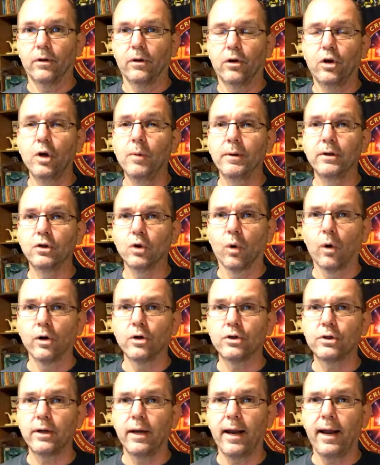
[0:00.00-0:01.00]
Human
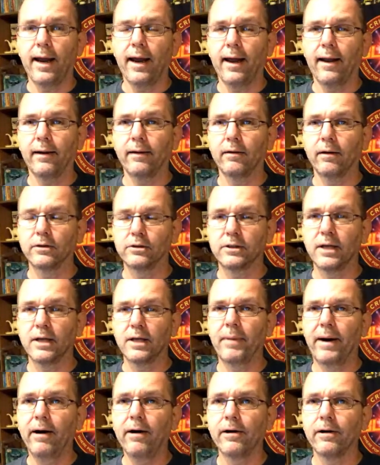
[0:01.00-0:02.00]
Torch and
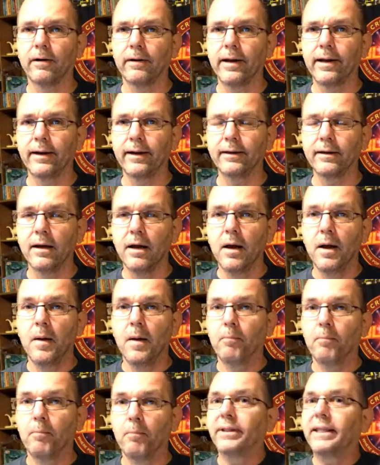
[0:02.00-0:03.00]
Submariner in it,
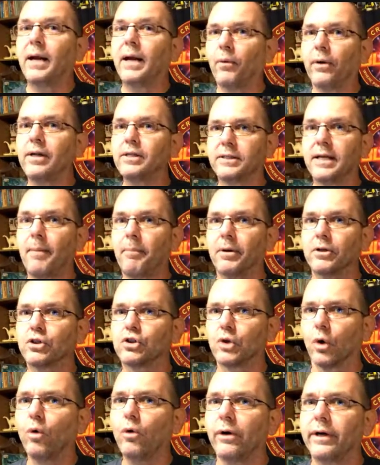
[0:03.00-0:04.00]
but they were in separate
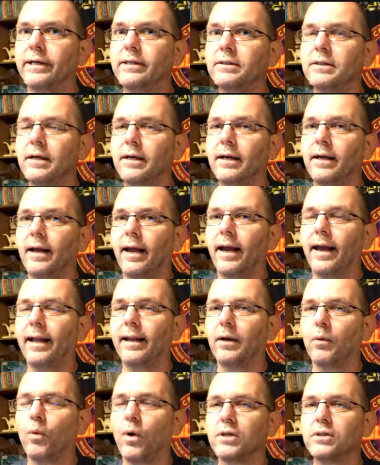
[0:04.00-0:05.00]
stories. And
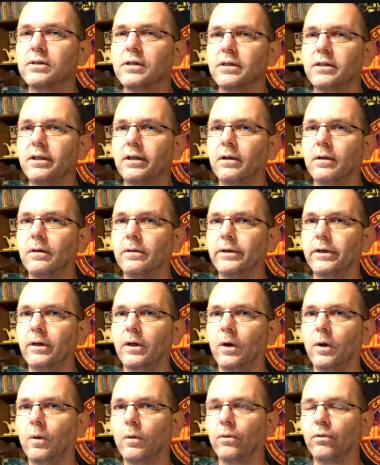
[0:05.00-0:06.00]
it wasn't
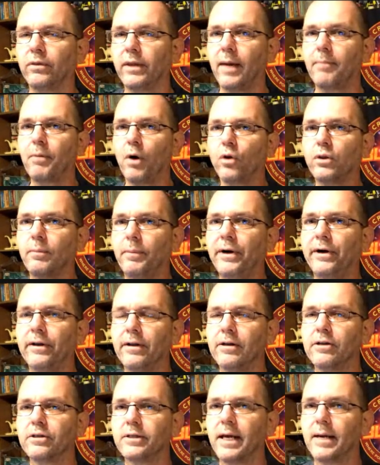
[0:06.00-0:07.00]
until, they both appeared in
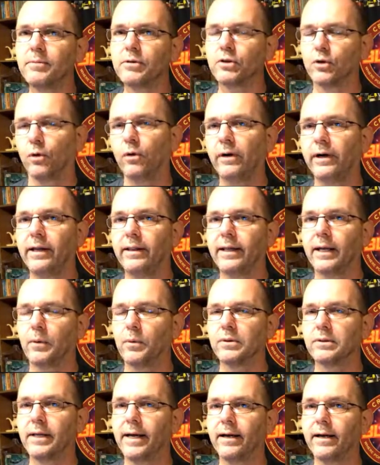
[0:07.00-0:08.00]
the same story that it
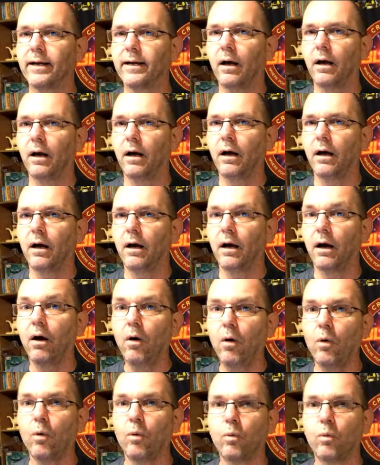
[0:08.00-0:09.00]
was like,
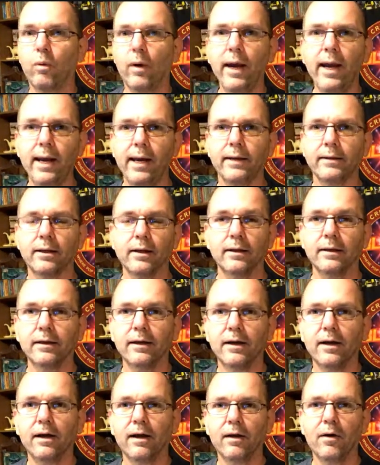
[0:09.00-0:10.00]
oh, wait,
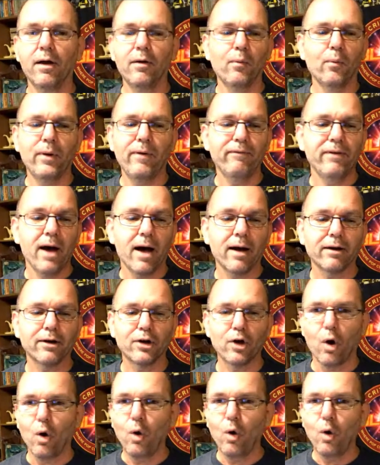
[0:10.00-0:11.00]
we've got
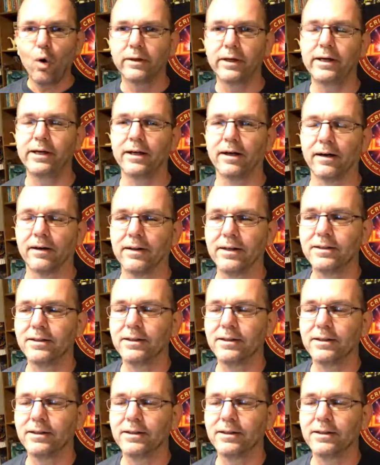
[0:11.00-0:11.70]
gold here.